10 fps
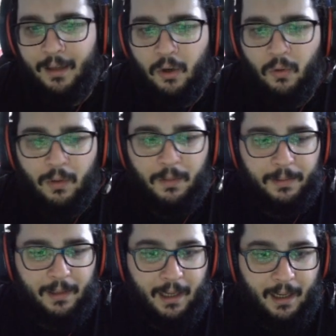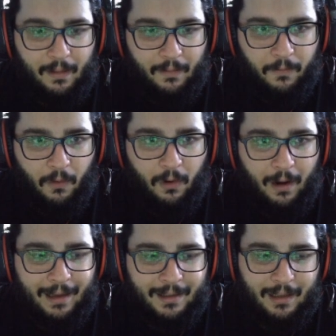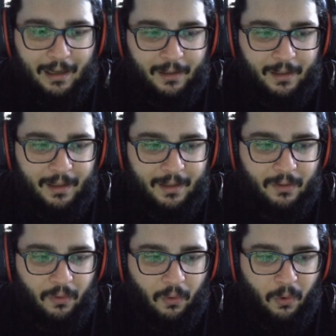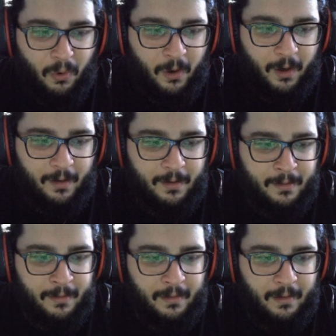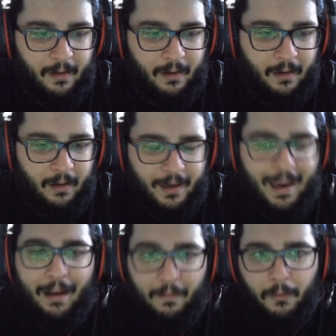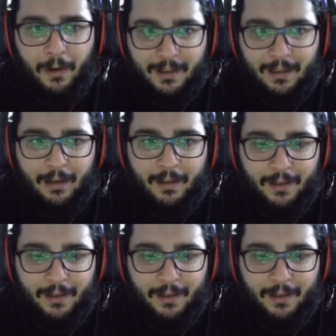you would play for Astartes or for Astartes.